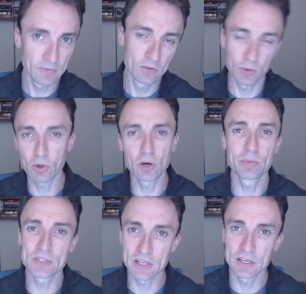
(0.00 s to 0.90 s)
the
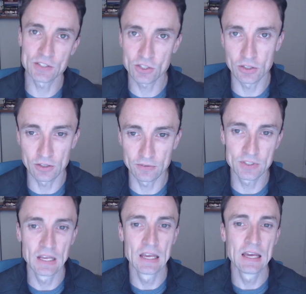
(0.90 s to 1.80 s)
purpose that it
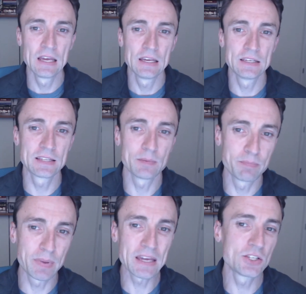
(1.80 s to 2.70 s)
serves, is that
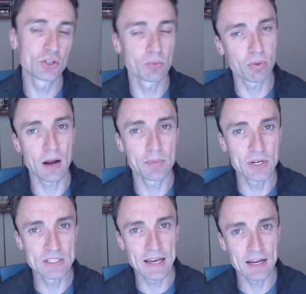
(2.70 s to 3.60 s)
it bakes your
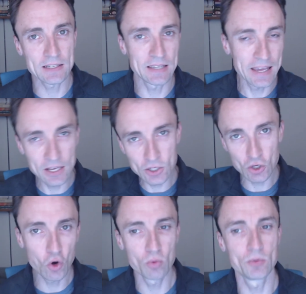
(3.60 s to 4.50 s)
property tax and your
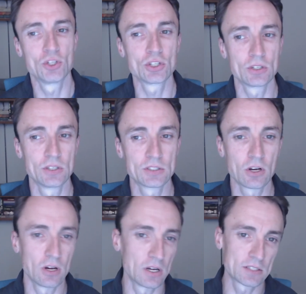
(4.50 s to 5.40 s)
home insurance
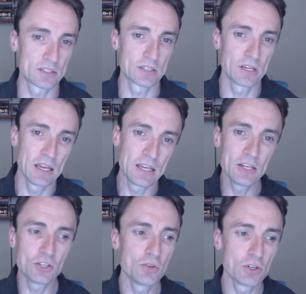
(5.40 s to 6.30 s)
costs
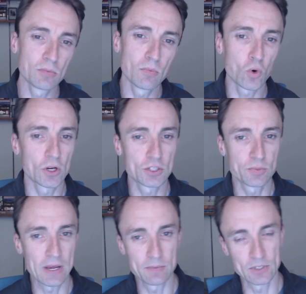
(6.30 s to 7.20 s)
into your mortgage
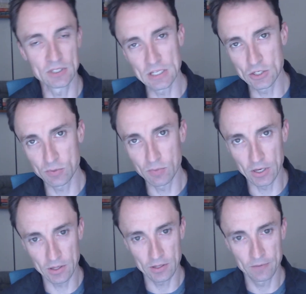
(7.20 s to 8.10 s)
payment each
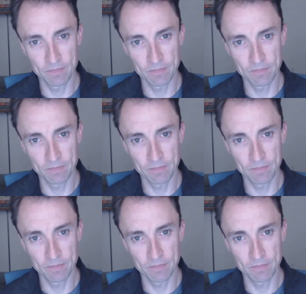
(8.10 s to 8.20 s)
month.